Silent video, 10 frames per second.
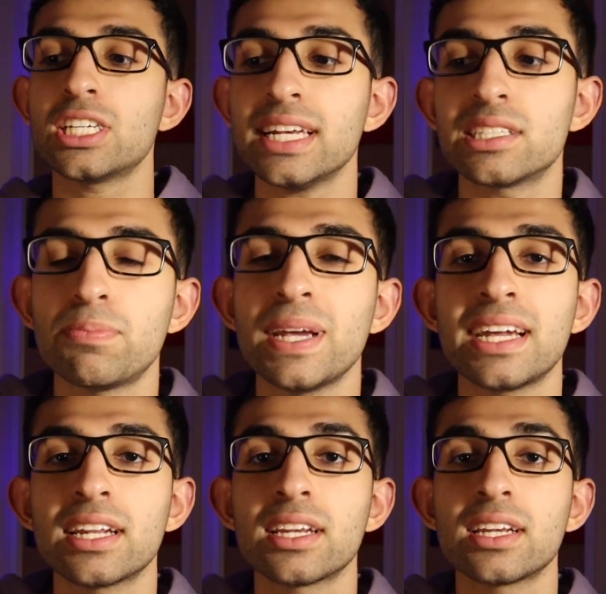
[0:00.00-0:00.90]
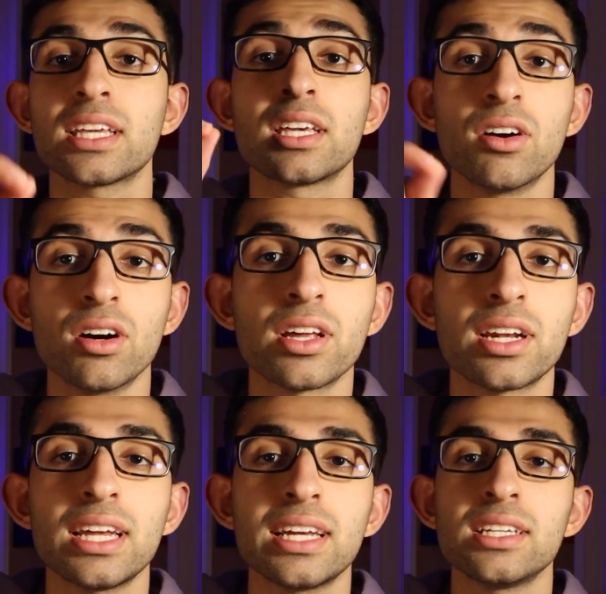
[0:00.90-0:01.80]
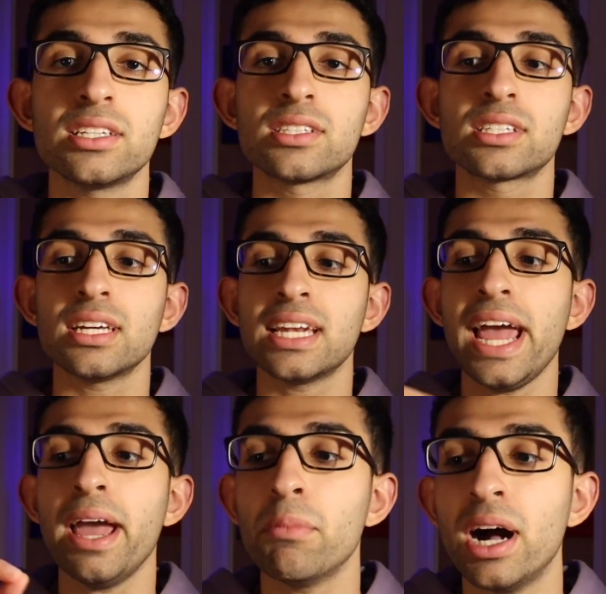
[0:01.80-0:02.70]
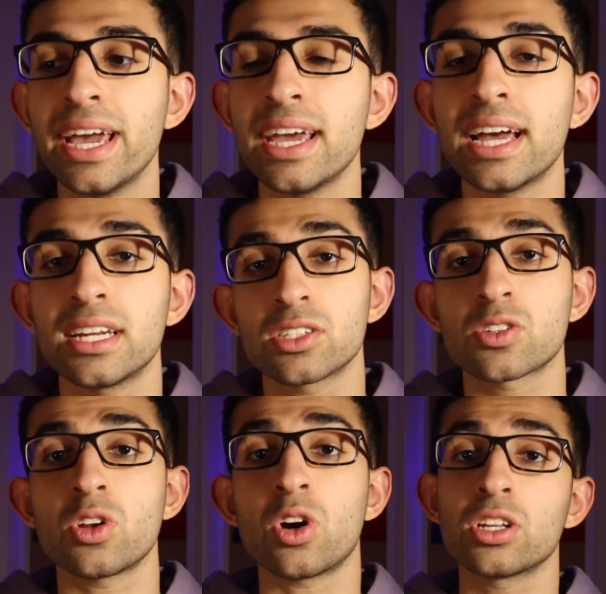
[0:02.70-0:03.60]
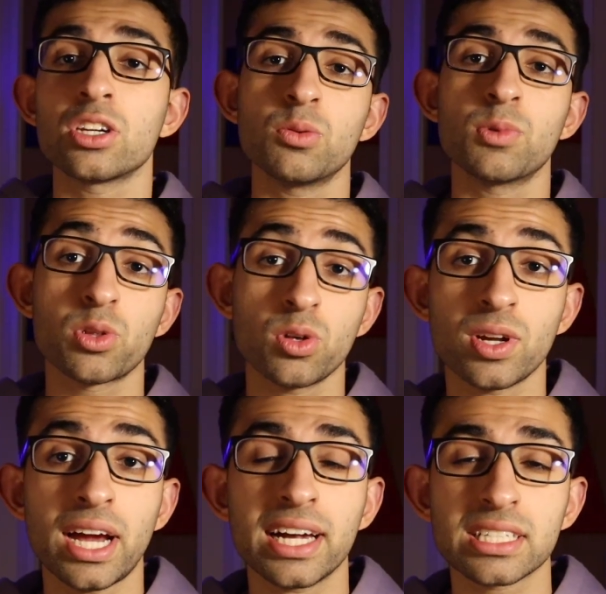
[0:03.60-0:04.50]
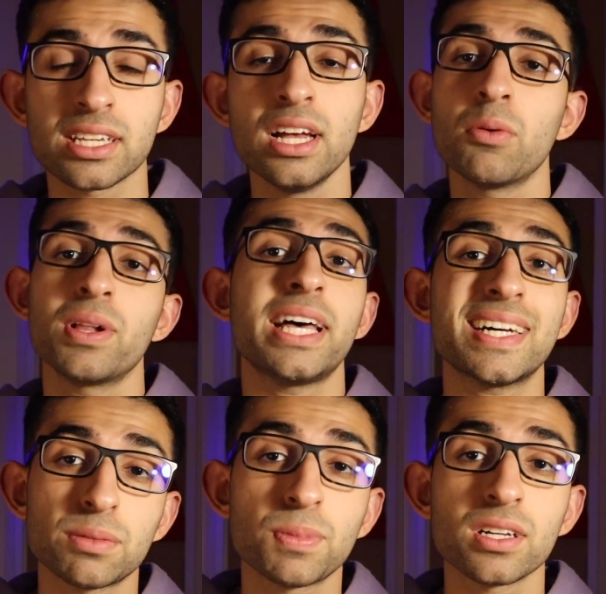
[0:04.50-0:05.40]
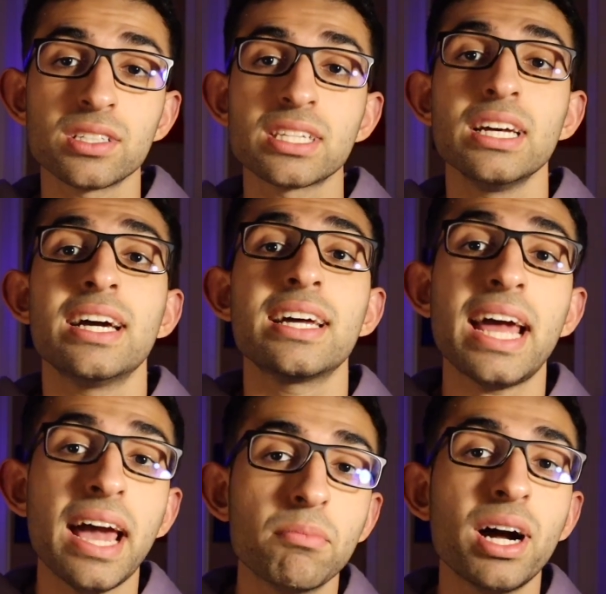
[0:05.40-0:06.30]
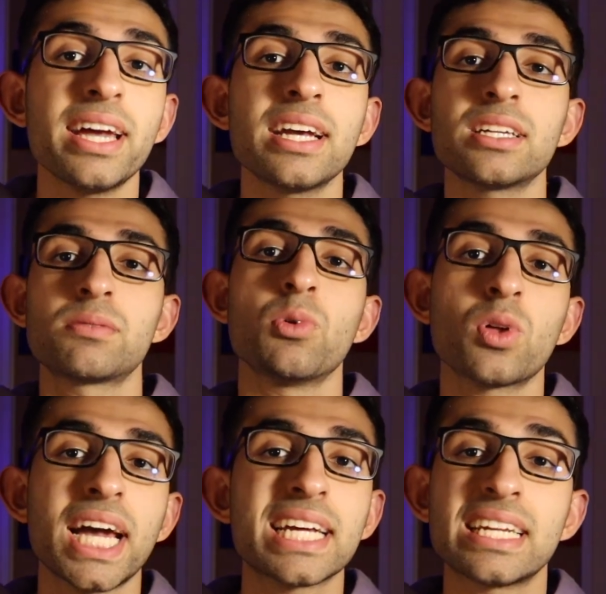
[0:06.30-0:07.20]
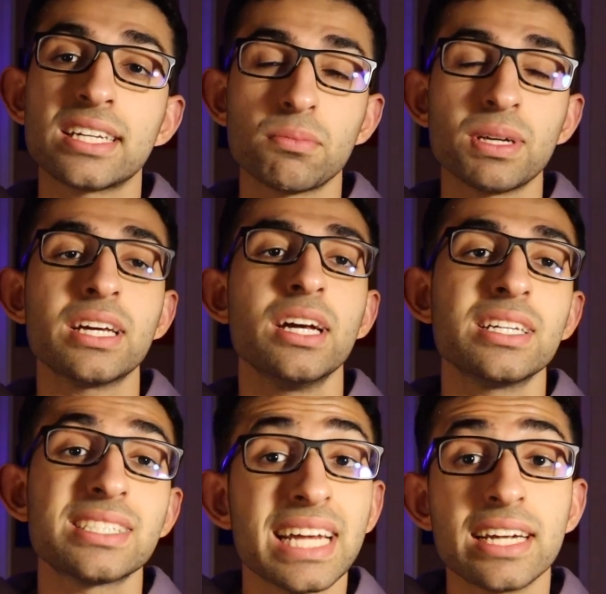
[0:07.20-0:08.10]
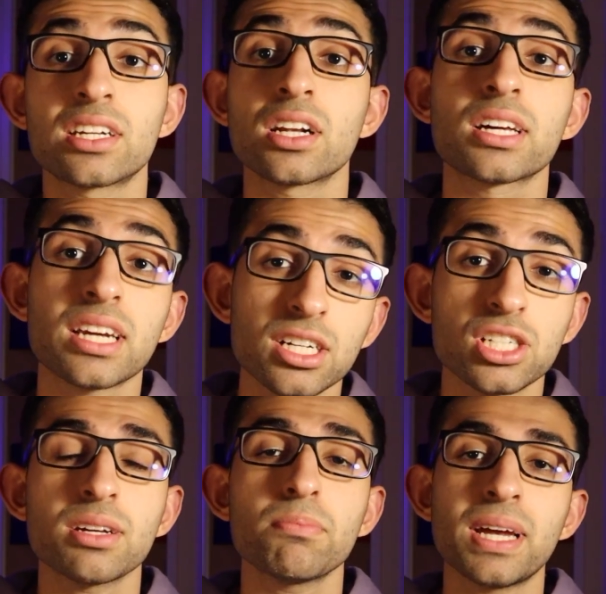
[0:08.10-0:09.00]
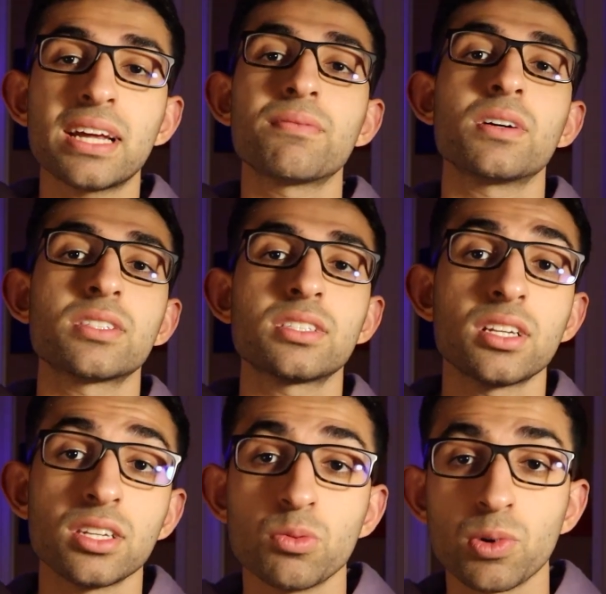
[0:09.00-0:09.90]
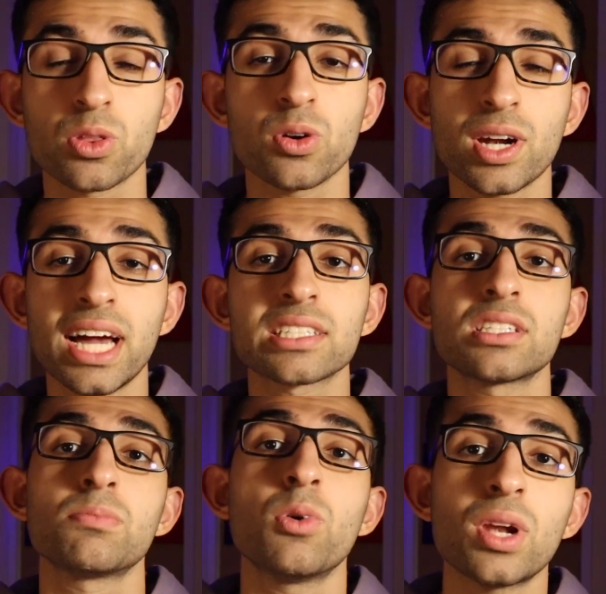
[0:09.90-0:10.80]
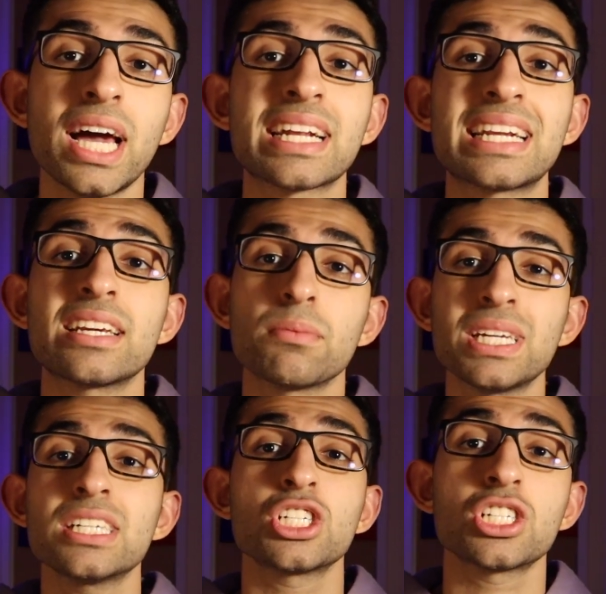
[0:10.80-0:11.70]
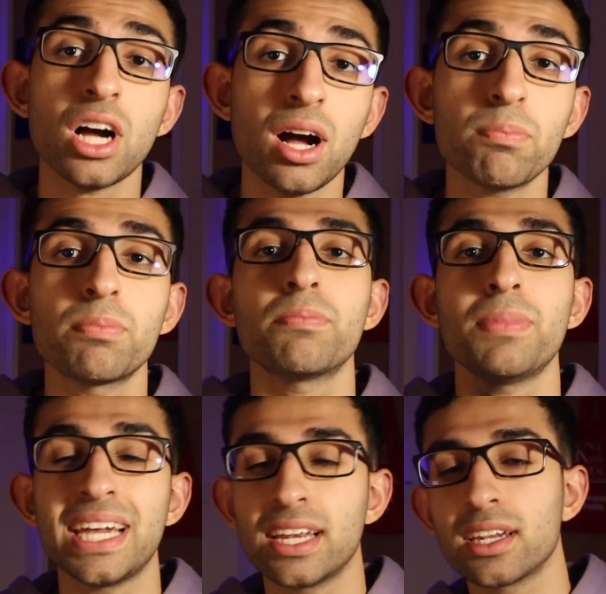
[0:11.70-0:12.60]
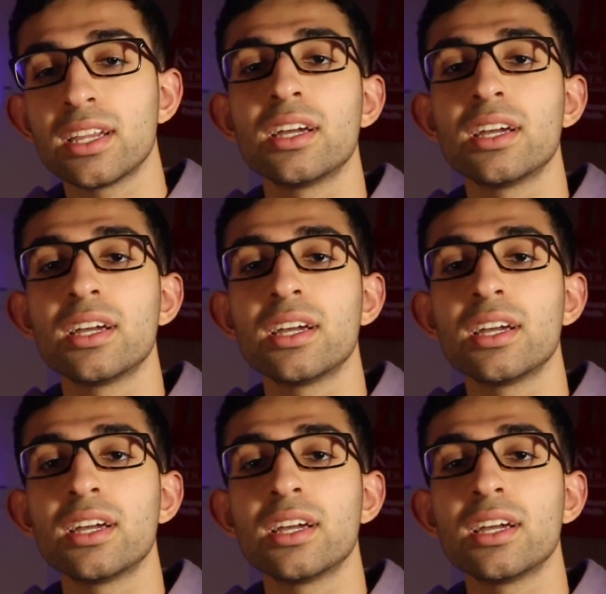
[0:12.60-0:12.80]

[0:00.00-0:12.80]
chest pain here is an MI and it's not a pneumothorax? Well, that's because an MI is more likely to be central crushing pain, versus a pneumothorax is more likely to be sharp pain,